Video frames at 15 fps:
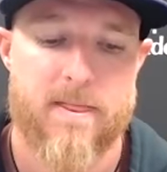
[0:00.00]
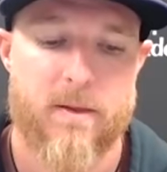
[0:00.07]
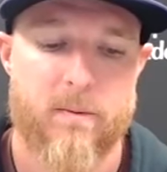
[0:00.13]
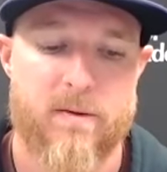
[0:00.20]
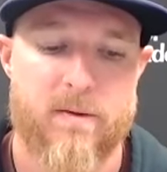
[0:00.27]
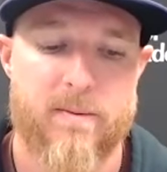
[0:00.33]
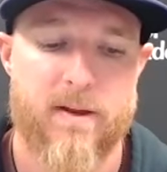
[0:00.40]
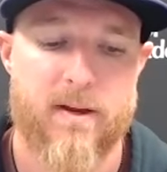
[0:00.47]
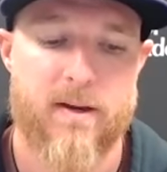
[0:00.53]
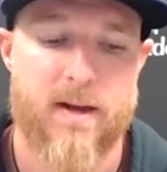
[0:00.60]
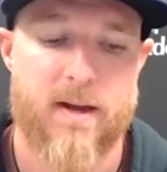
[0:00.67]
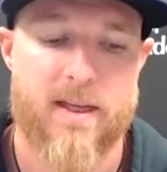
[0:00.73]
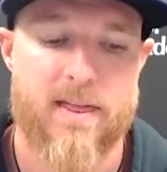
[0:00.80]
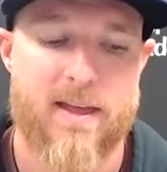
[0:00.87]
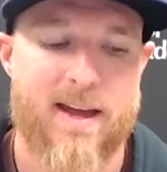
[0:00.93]
don't think we've
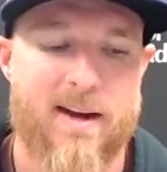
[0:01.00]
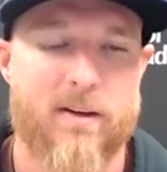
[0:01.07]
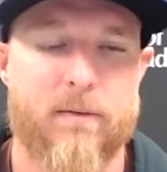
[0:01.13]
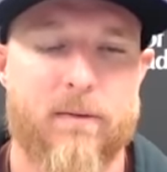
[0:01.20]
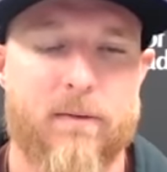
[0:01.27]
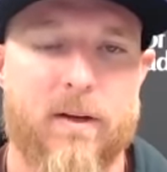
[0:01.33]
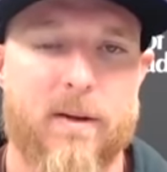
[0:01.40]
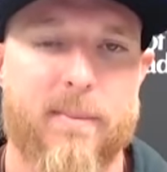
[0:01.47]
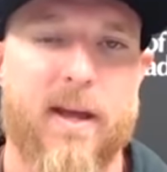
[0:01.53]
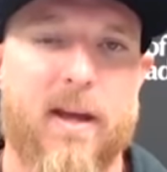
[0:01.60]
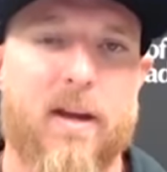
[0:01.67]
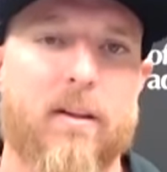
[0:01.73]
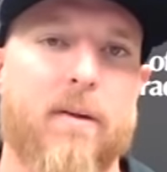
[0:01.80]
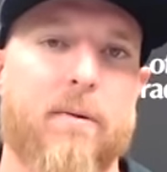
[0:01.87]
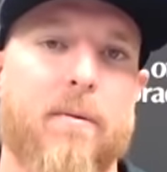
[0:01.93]

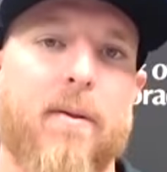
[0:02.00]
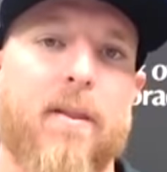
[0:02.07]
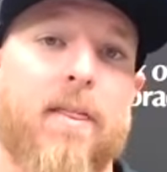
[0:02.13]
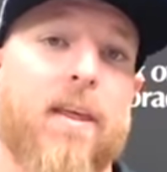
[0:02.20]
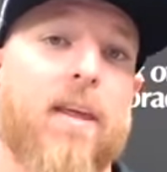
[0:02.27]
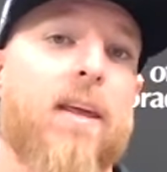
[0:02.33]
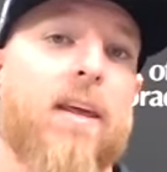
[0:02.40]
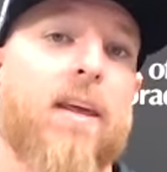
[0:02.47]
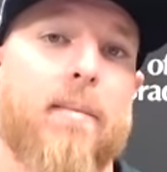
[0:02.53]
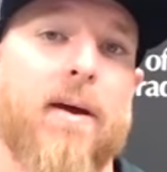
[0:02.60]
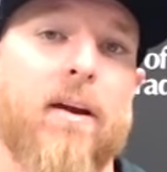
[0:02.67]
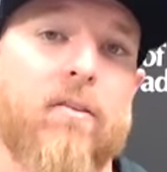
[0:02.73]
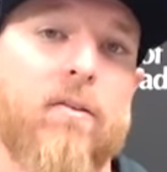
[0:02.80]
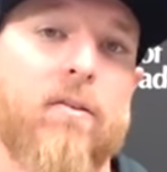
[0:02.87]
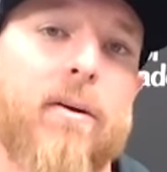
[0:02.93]
been thinking about
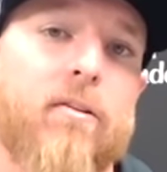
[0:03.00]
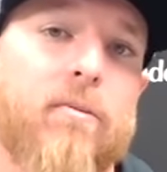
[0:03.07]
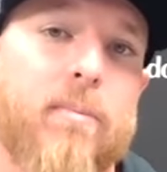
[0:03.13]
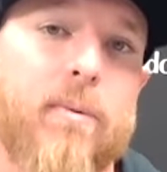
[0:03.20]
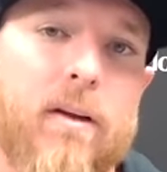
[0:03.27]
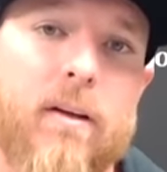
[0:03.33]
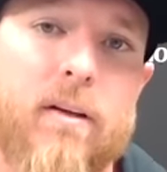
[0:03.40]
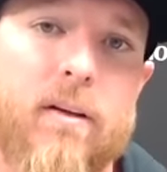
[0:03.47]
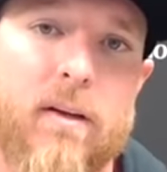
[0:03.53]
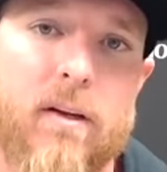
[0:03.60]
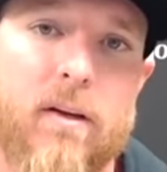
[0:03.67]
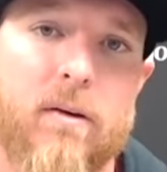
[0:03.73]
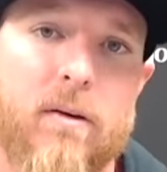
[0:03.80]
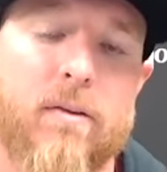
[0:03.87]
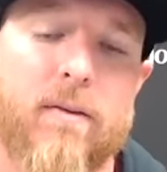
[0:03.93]
it too much, but you
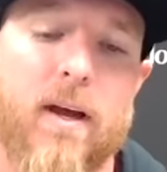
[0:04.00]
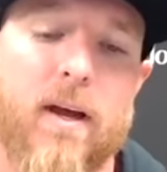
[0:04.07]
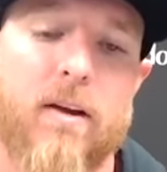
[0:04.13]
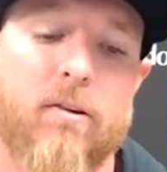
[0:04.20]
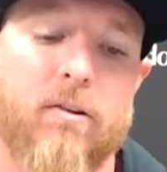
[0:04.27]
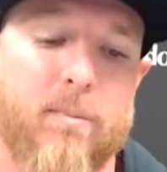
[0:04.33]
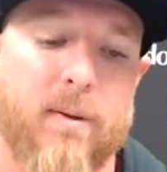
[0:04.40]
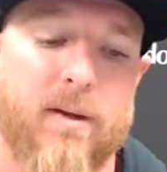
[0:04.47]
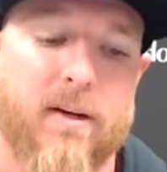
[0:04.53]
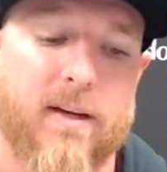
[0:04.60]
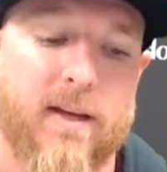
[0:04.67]
know, we've got to just play our